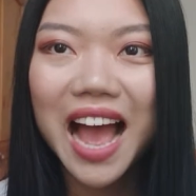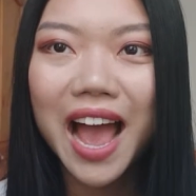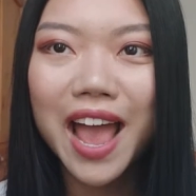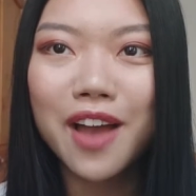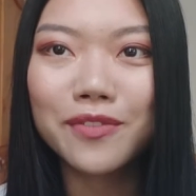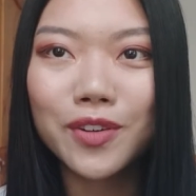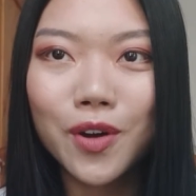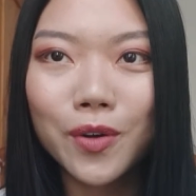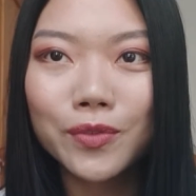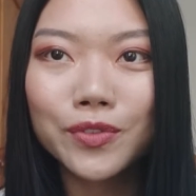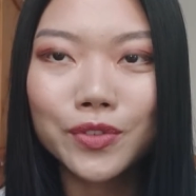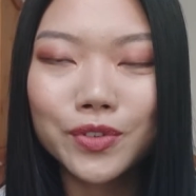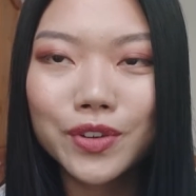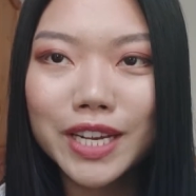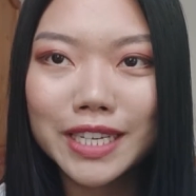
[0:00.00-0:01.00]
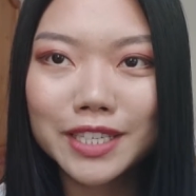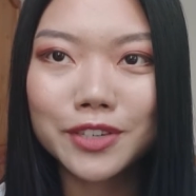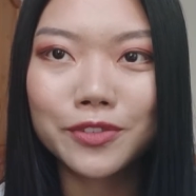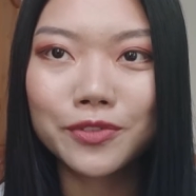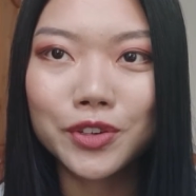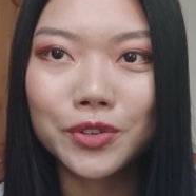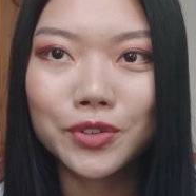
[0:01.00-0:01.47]
I have gone through
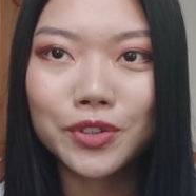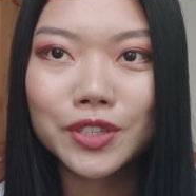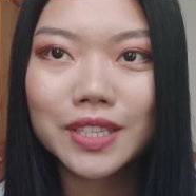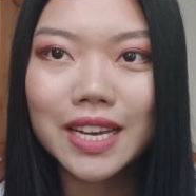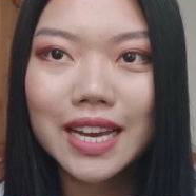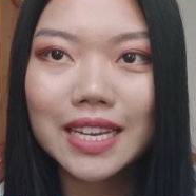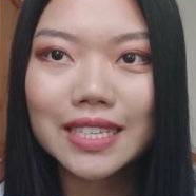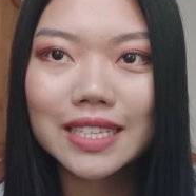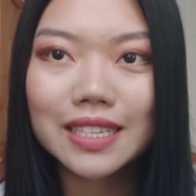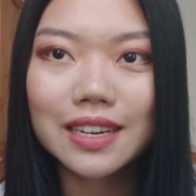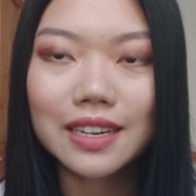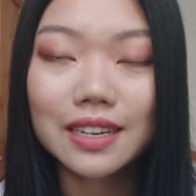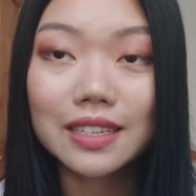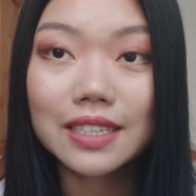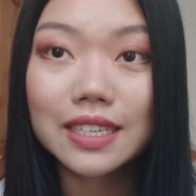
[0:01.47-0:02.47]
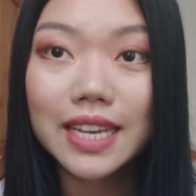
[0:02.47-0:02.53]
interviews that uh,